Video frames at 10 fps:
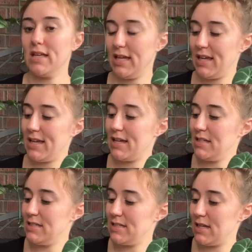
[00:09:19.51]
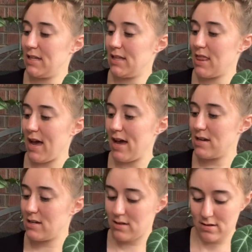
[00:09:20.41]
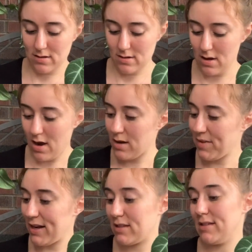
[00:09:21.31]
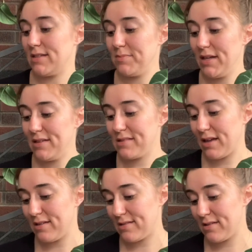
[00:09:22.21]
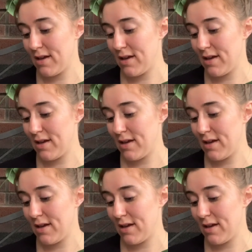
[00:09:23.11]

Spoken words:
and that automatically to me says